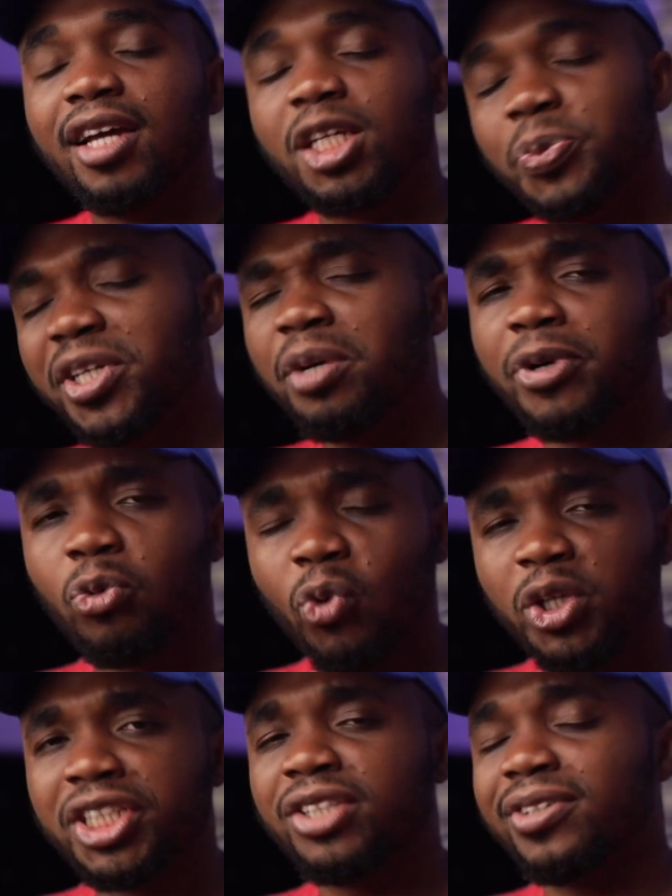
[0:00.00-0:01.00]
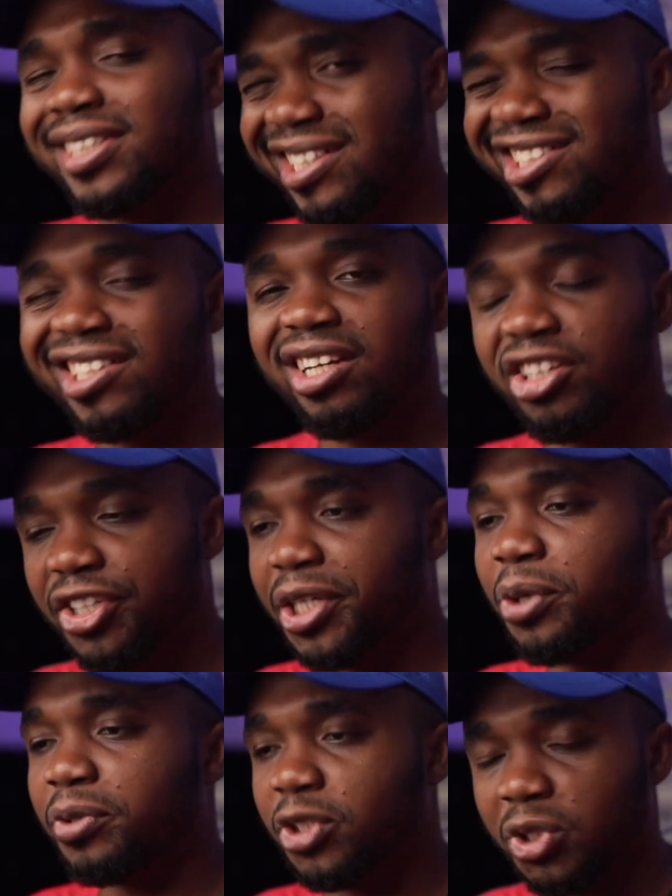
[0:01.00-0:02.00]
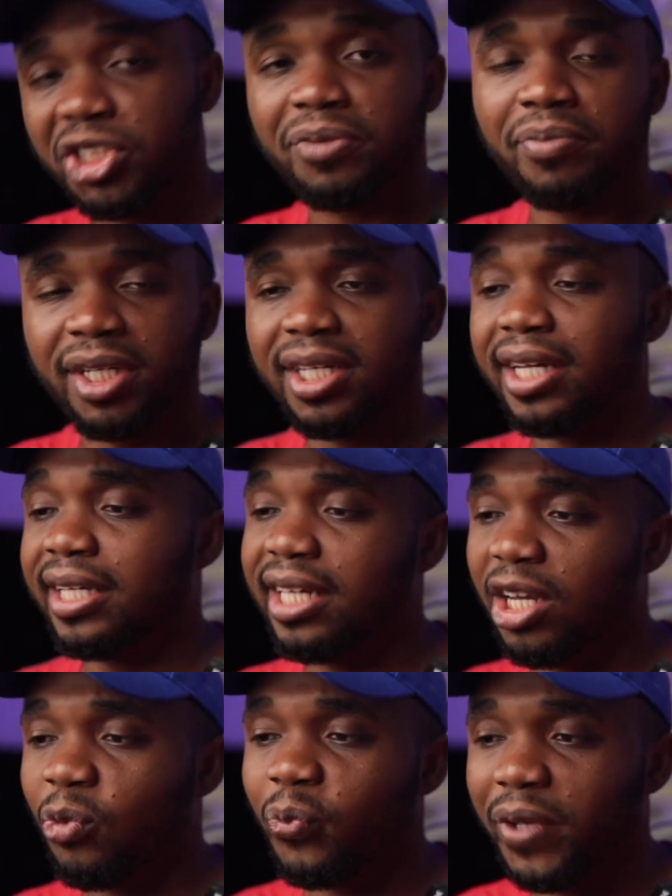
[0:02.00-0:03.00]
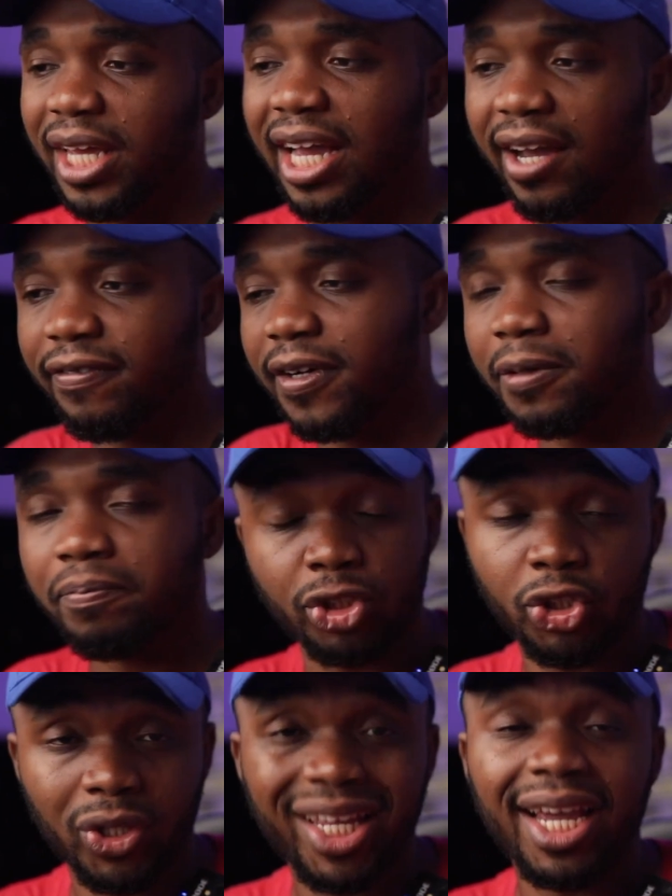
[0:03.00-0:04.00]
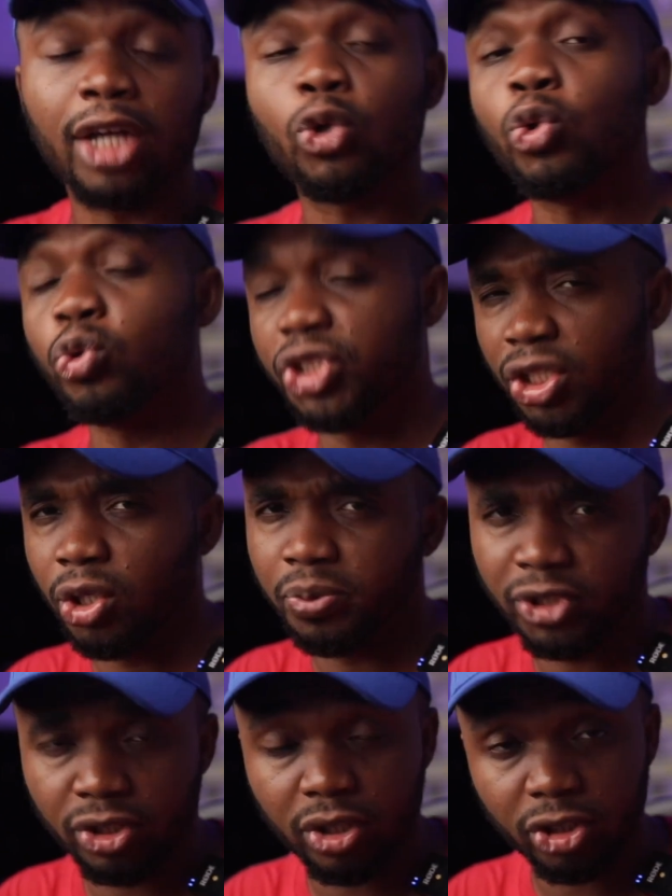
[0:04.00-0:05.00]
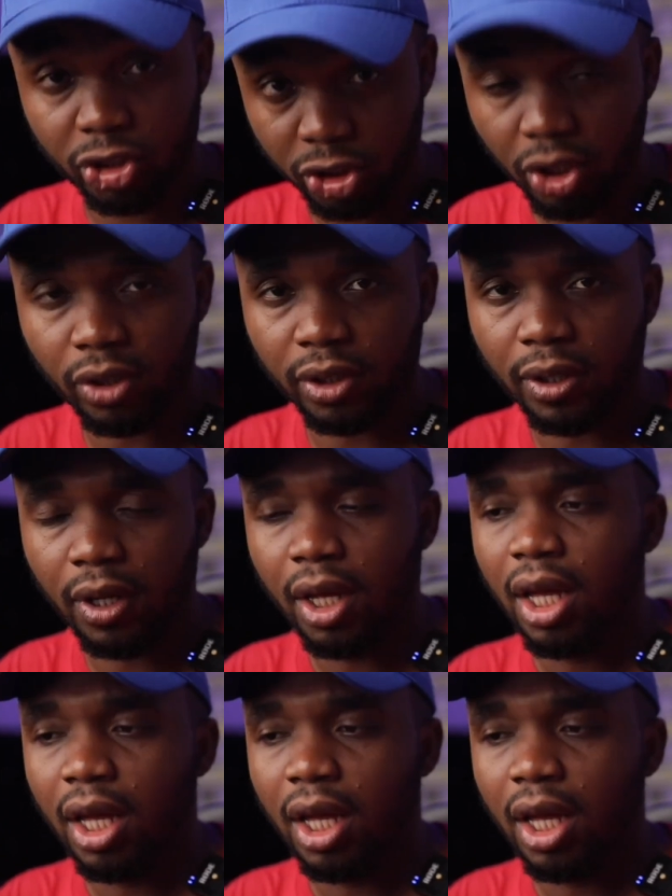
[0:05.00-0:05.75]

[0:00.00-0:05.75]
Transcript: Speaking about washing your dirty linen on social media, here we have Joke and Olu Jacob's son.